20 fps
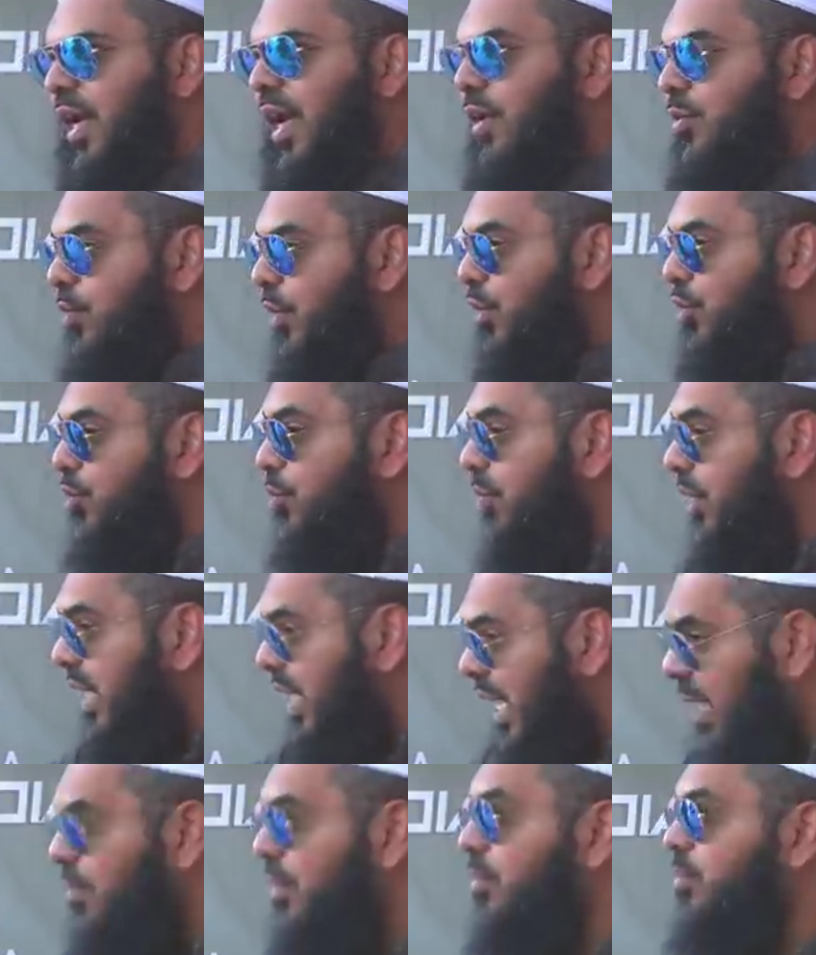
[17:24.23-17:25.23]
And when you
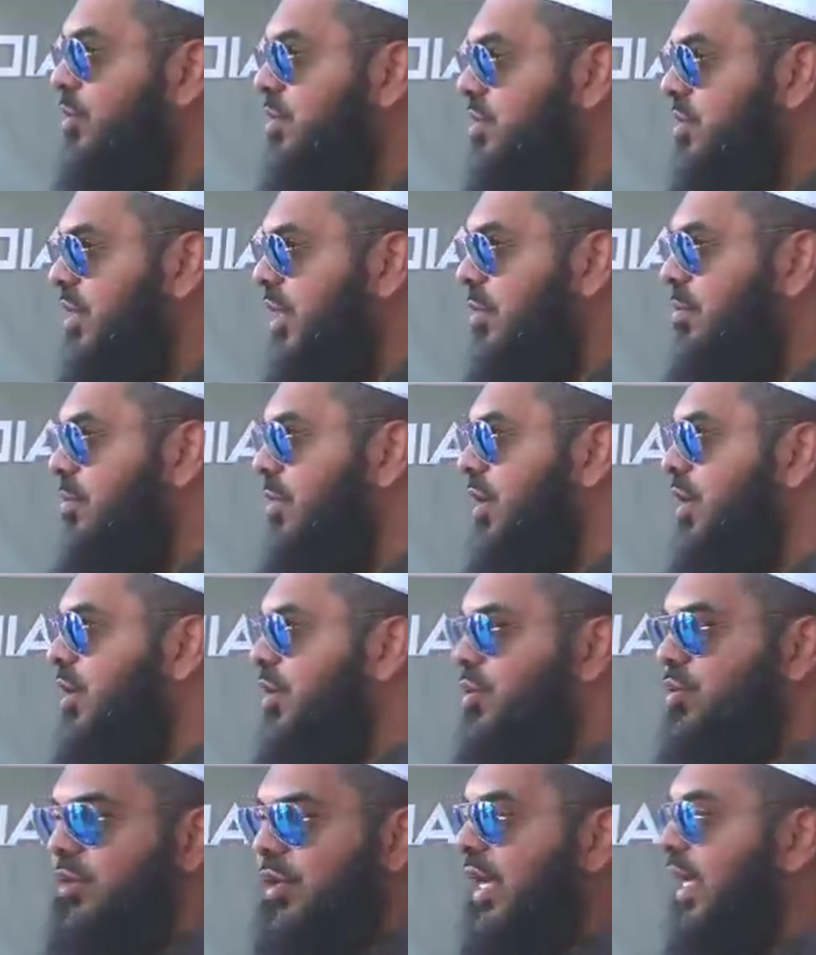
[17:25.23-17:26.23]
become a Muslim,
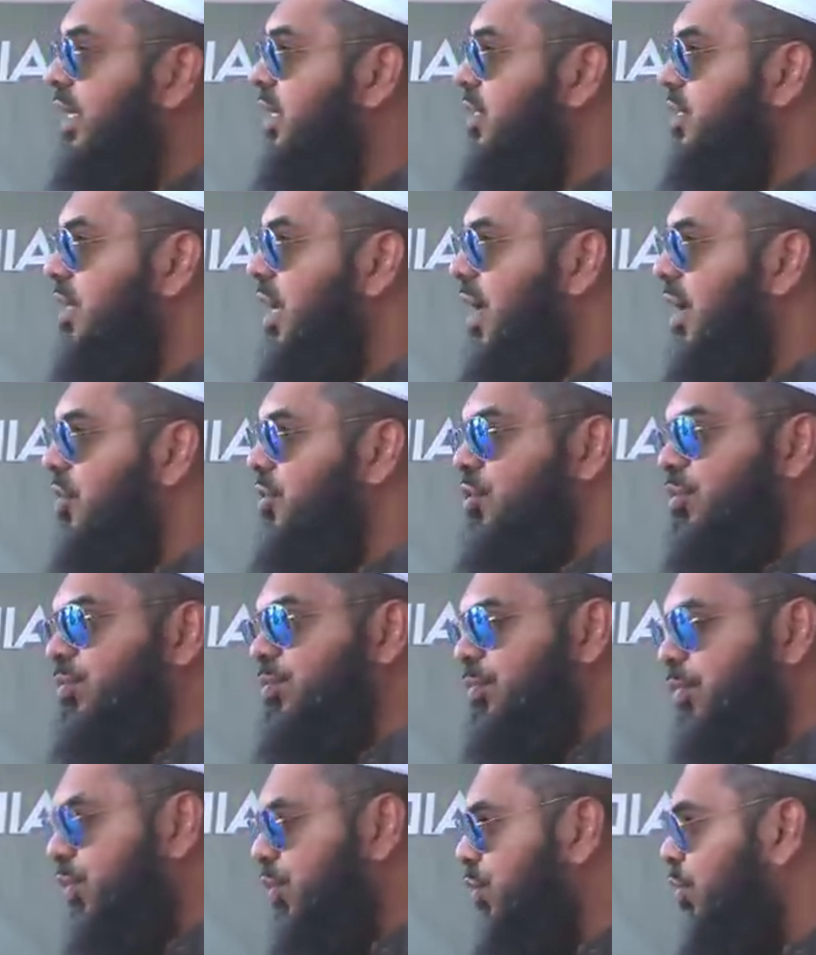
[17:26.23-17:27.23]
you're like a child. You're
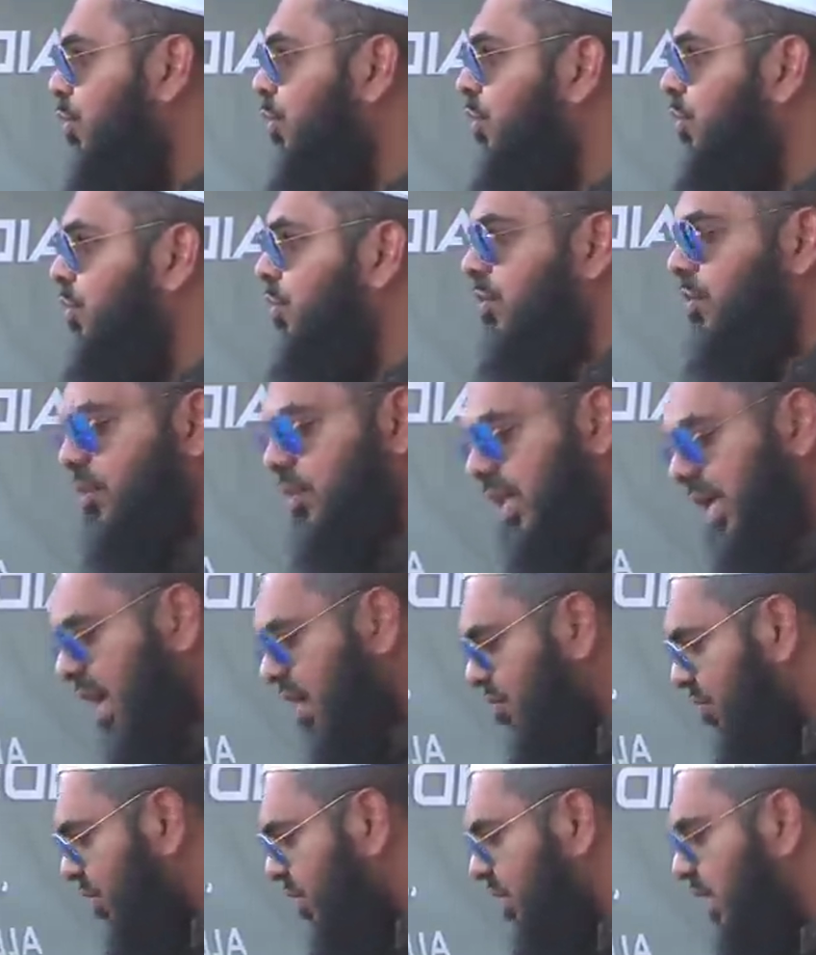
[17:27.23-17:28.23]
pure. You're
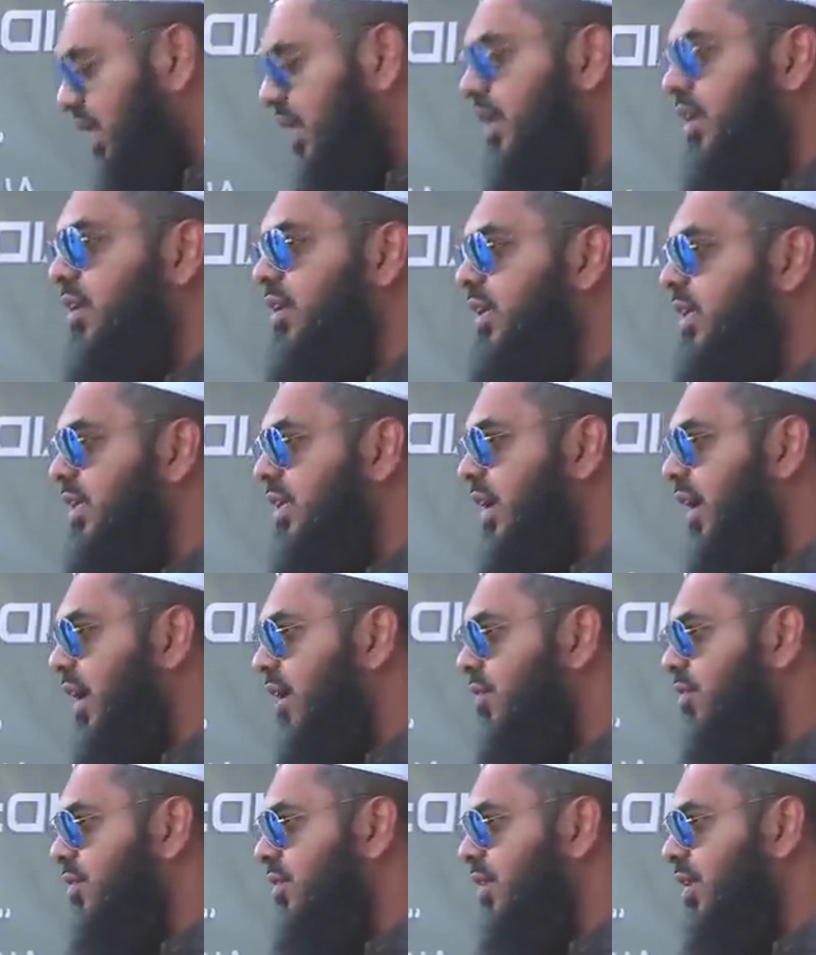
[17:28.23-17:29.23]
everything cleaned
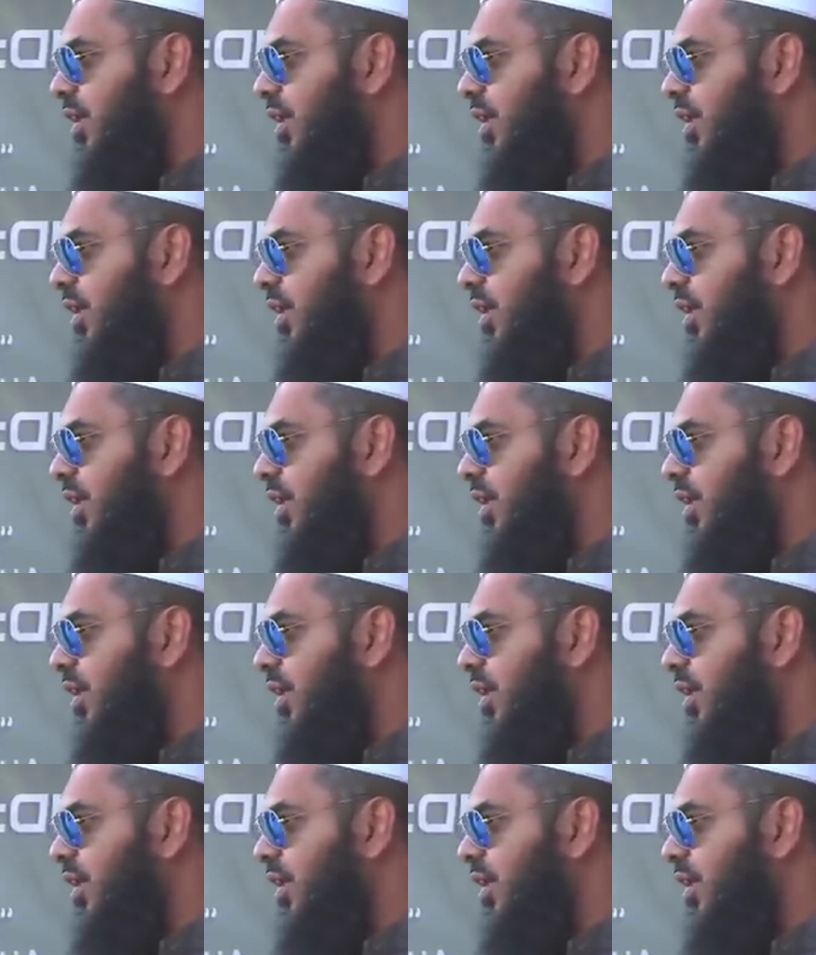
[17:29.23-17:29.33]
out.